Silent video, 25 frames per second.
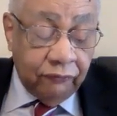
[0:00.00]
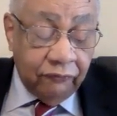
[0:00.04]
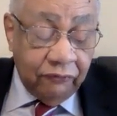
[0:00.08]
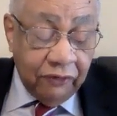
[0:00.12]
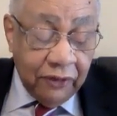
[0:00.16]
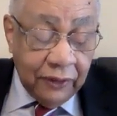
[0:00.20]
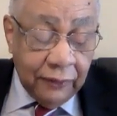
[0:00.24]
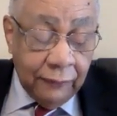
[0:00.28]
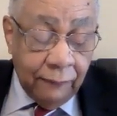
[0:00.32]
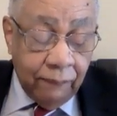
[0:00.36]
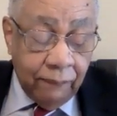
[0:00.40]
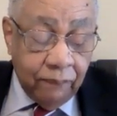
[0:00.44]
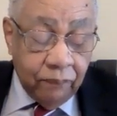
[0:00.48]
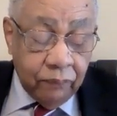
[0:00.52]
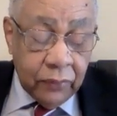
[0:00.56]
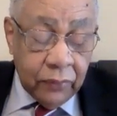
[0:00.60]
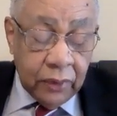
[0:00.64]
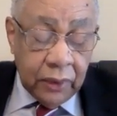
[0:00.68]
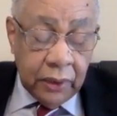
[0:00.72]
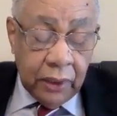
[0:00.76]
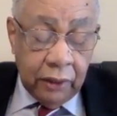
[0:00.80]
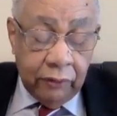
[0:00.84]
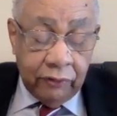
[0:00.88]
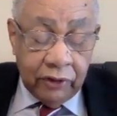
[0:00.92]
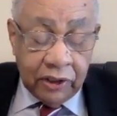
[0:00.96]
fill
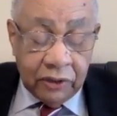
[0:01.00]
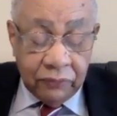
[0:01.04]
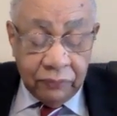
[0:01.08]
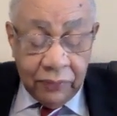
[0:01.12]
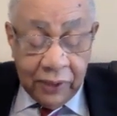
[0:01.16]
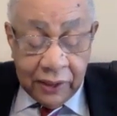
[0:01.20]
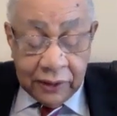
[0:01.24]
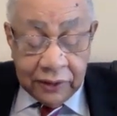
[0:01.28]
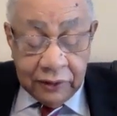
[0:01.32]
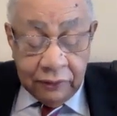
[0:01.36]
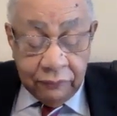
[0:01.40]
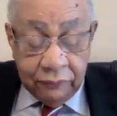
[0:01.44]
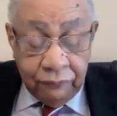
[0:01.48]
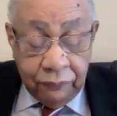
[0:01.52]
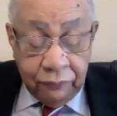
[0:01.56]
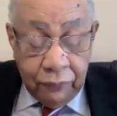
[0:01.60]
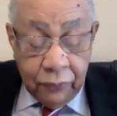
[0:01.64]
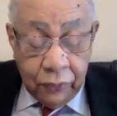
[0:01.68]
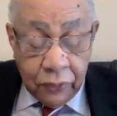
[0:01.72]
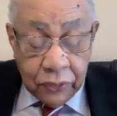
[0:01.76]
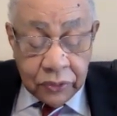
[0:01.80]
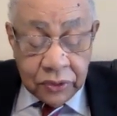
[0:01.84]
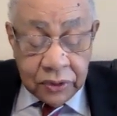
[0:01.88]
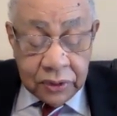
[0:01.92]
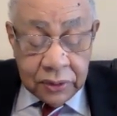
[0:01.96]
their respective
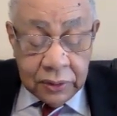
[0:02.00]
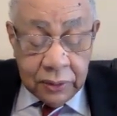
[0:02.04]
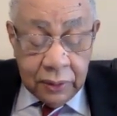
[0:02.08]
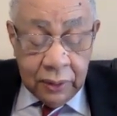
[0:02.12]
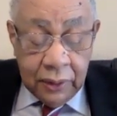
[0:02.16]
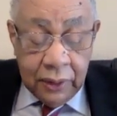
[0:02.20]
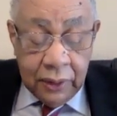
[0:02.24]
posts